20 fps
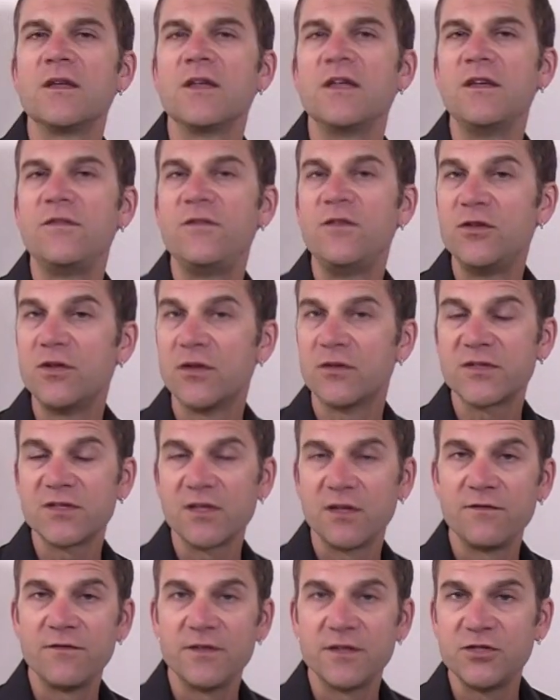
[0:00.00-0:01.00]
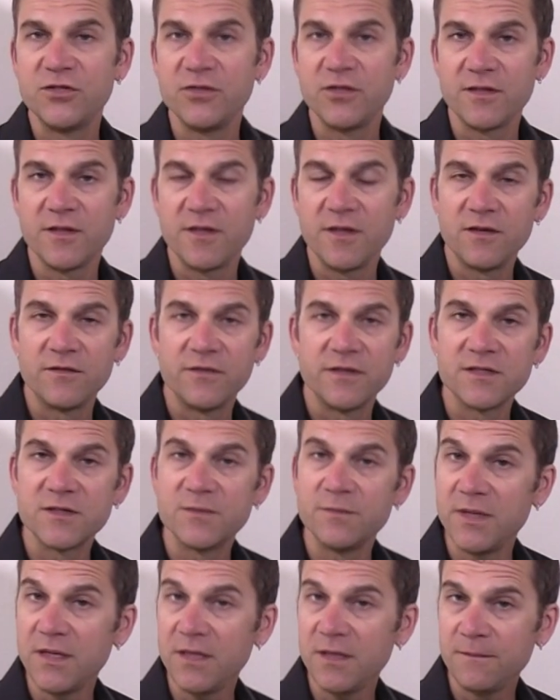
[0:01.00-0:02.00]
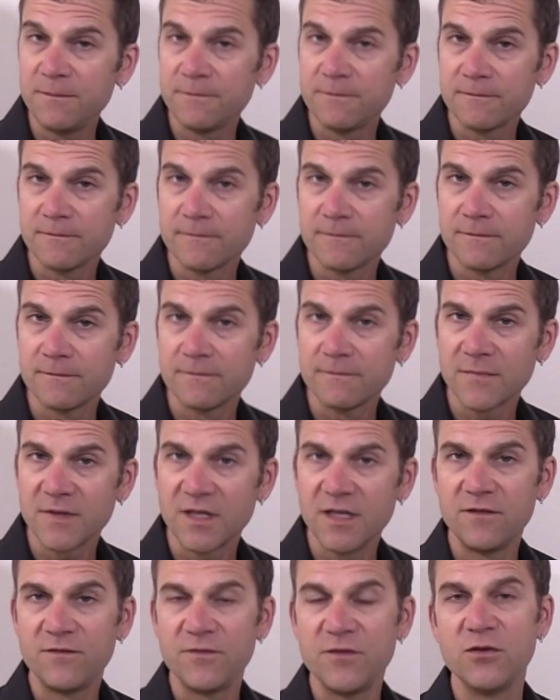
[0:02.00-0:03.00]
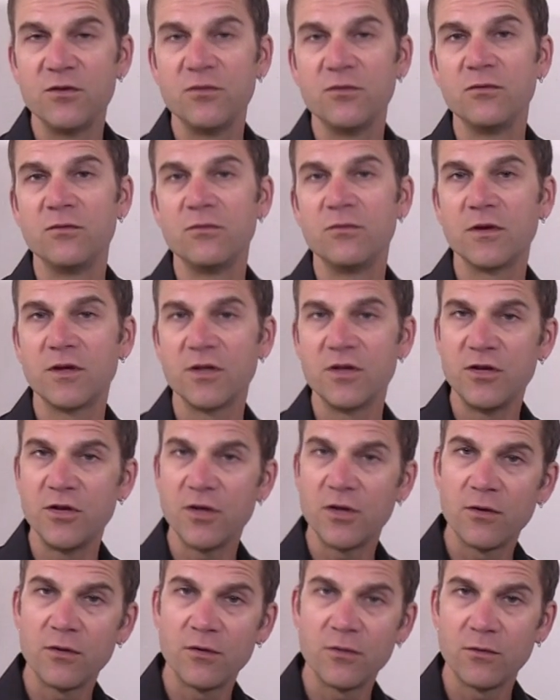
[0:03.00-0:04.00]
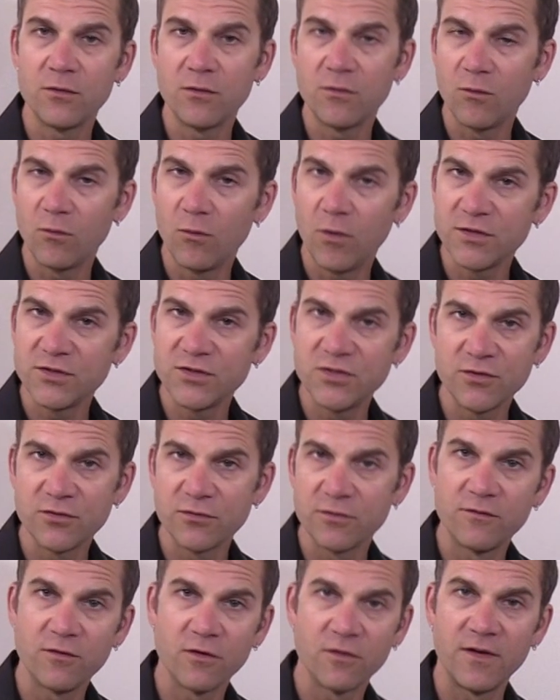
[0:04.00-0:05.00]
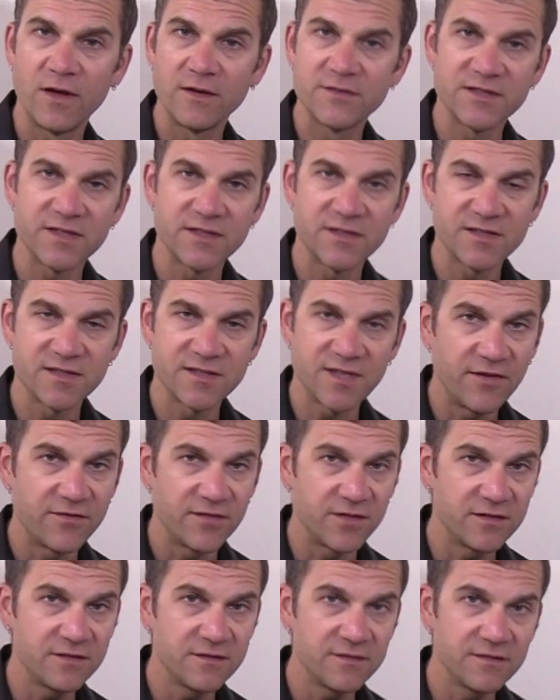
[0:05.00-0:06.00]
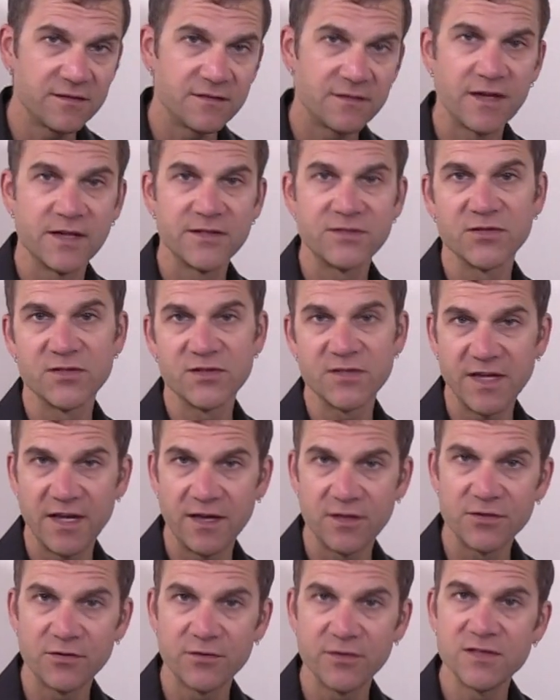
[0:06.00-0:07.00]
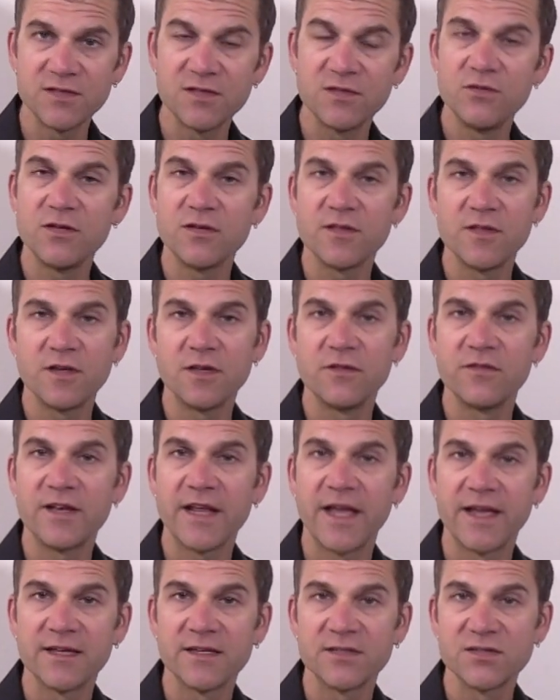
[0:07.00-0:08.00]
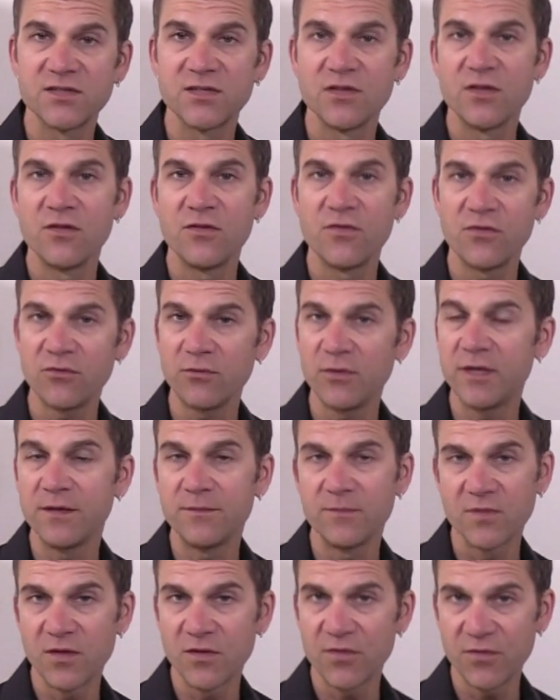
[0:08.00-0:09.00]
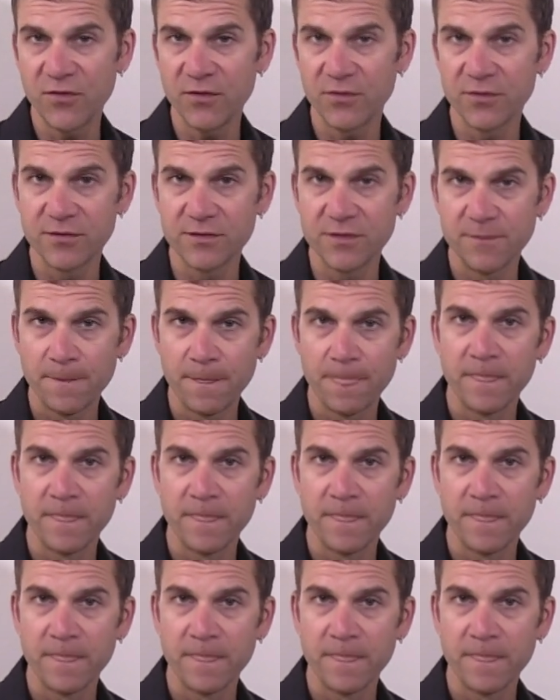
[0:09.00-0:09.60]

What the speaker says: If you know solfege, you can think of it as mi. If you know 1, 2, 3, 4, 5, 6, 7 as your scale degrees, then you can think of it as 3, the third.